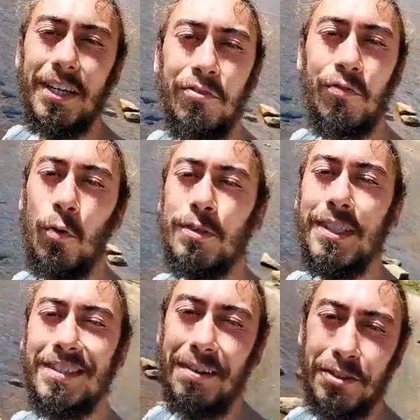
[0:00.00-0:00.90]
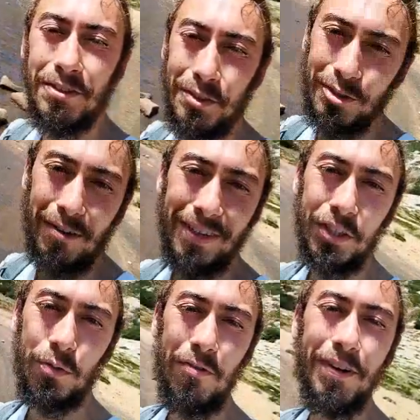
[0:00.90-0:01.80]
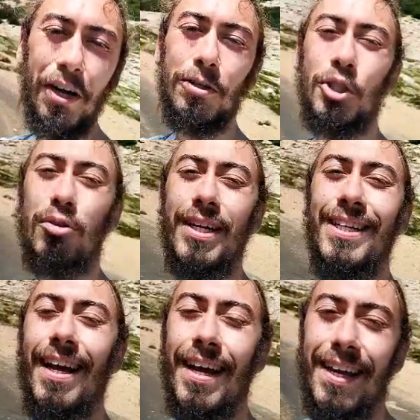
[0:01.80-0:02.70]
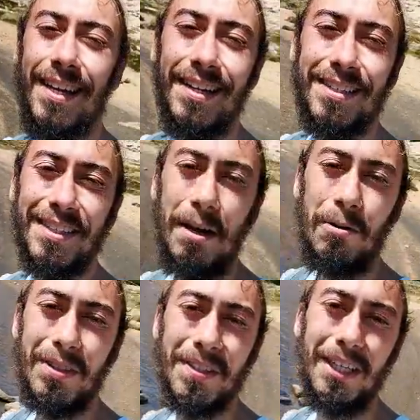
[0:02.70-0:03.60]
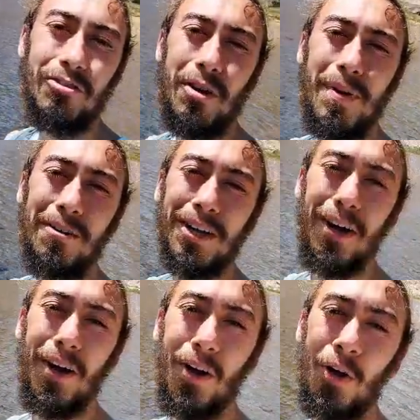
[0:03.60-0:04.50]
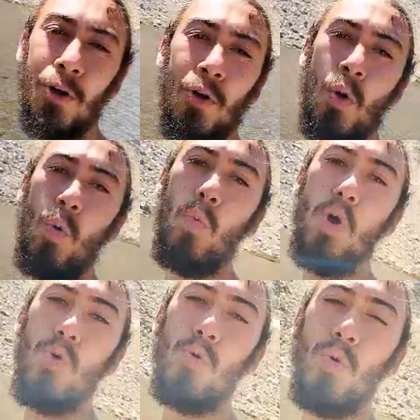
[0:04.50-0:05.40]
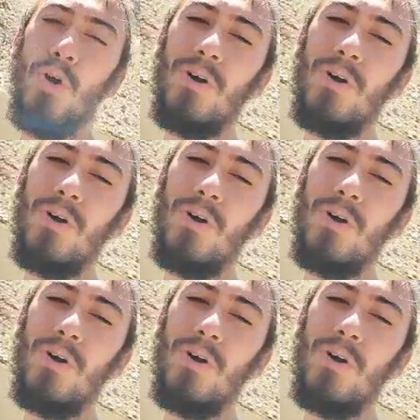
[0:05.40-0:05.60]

47, travelling to every country in South and Central America. Woo!